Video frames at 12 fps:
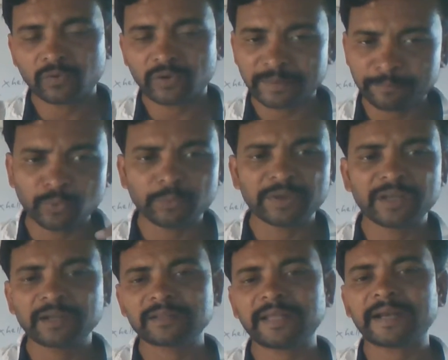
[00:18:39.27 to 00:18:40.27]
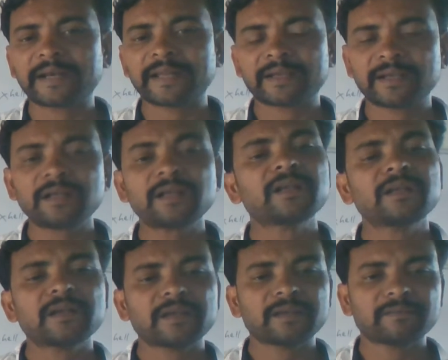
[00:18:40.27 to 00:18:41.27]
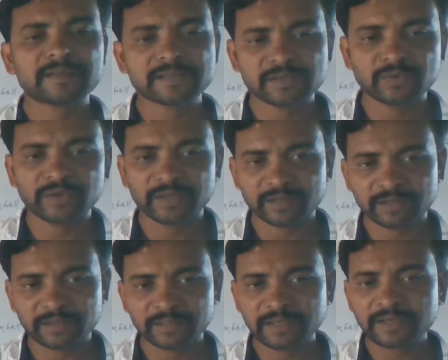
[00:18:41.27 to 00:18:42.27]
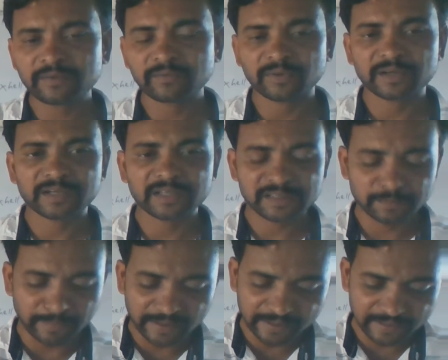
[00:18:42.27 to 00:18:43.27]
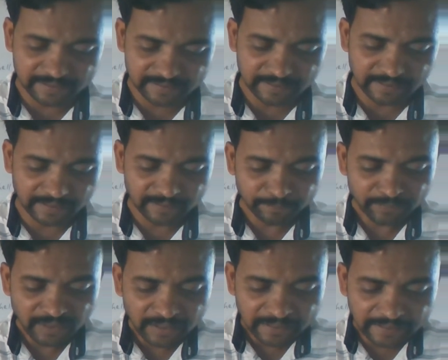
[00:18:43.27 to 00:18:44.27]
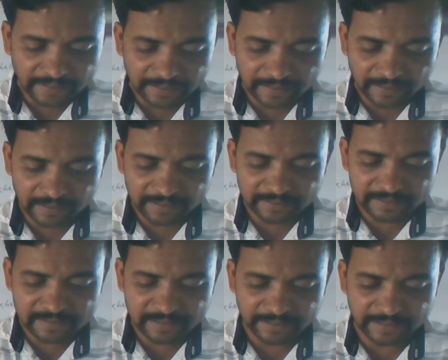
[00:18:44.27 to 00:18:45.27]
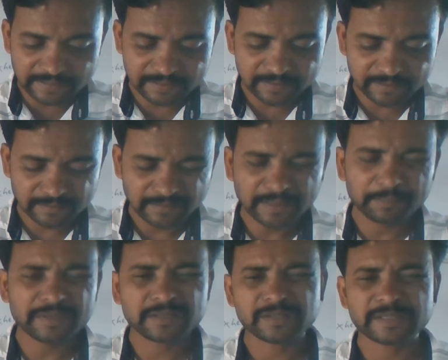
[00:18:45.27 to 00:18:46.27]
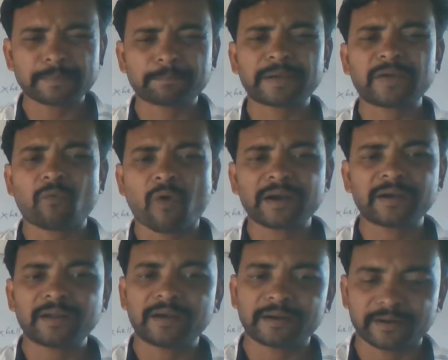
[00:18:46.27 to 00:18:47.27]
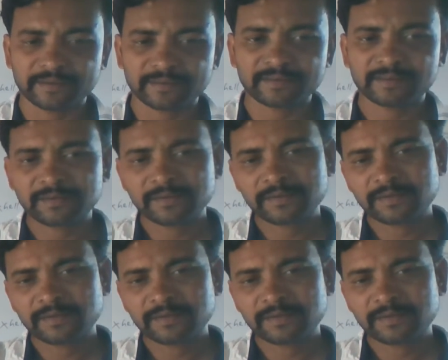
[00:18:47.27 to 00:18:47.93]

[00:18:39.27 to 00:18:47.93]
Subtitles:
okay, moving, that like he was doing in the workers paradise. See that. He lunged in the streets. It means simply wandered,